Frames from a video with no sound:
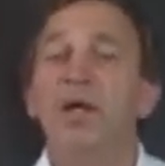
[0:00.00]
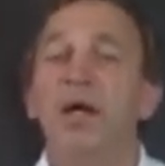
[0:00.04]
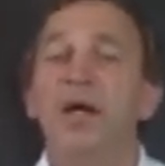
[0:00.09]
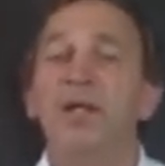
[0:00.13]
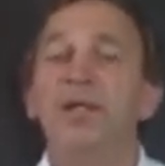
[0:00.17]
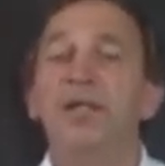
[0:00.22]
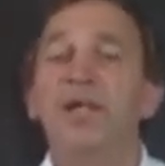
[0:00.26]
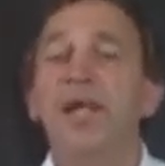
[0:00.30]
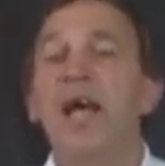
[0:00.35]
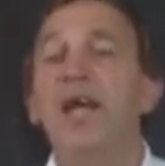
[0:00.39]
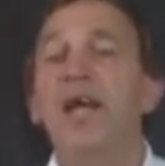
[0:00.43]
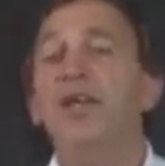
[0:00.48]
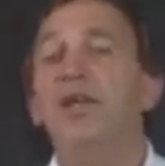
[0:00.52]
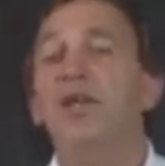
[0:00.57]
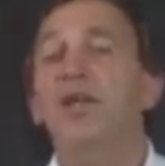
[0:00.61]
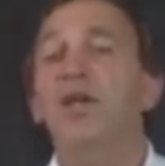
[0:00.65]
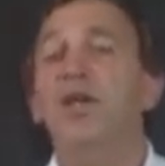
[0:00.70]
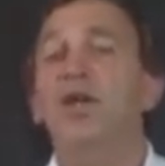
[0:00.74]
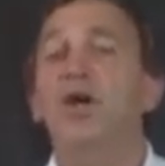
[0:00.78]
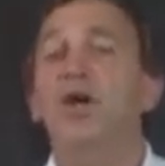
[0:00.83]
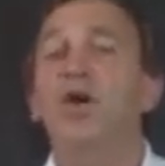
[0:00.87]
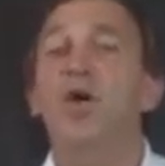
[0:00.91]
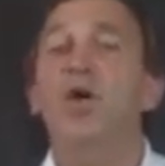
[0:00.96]
and can
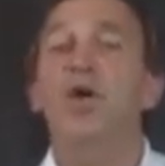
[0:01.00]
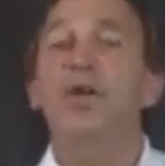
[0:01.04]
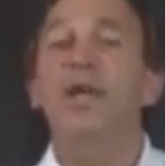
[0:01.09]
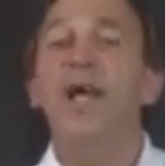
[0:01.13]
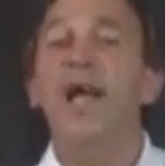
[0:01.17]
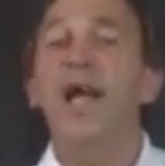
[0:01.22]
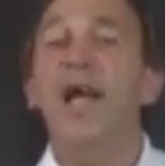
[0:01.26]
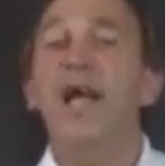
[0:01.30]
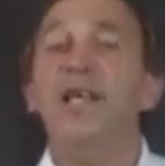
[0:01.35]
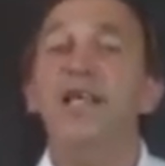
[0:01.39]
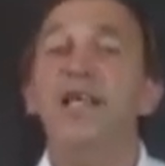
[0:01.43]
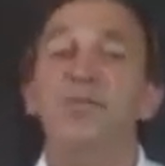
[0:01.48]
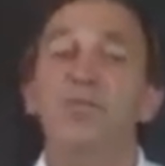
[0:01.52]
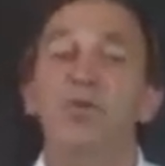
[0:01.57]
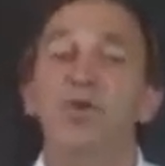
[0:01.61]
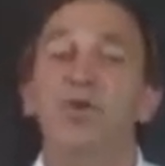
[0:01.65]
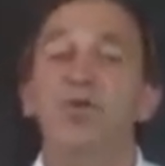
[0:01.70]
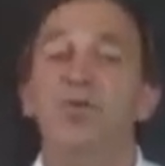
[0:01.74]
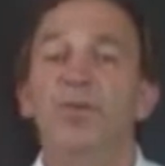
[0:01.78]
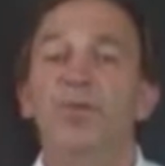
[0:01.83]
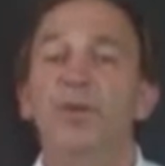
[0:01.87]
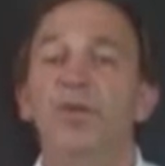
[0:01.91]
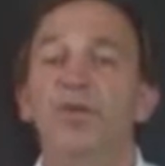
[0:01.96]
occur on any
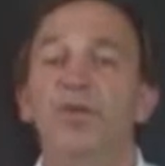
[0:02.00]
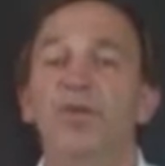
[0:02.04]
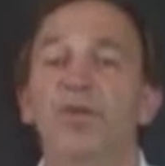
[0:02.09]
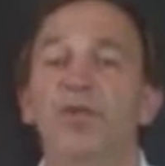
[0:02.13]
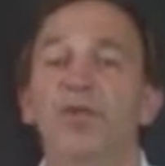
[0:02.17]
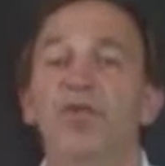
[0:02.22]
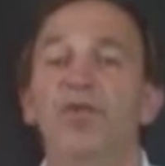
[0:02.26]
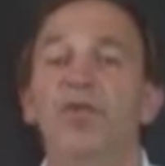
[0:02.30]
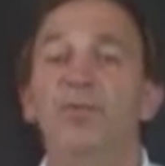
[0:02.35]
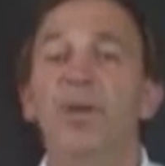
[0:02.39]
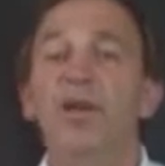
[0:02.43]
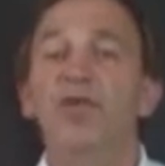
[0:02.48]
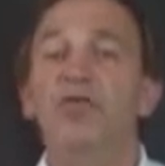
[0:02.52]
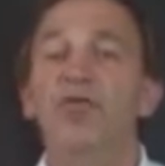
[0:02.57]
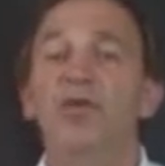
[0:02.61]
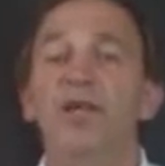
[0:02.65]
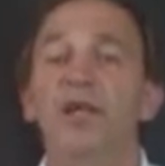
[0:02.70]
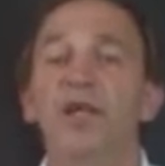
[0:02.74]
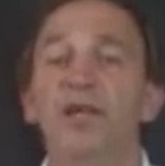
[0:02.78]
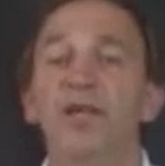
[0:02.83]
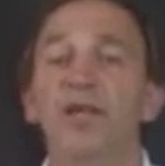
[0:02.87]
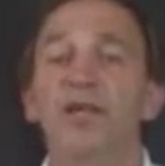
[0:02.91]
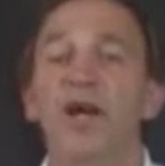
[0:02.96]
movement, and
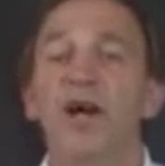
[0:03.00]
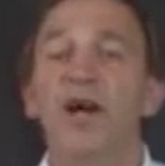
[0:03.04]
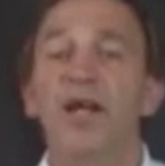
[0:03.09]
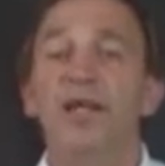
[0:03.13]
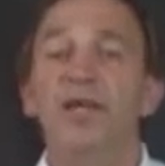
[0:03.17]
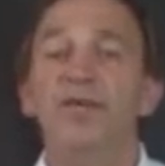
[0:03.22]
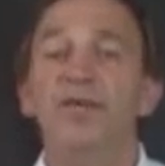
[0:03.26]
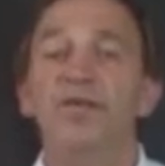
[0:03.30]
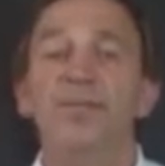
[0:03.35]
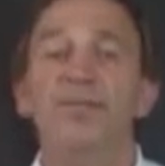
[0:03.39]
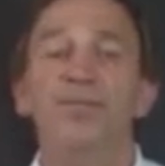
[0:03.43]
especially at night.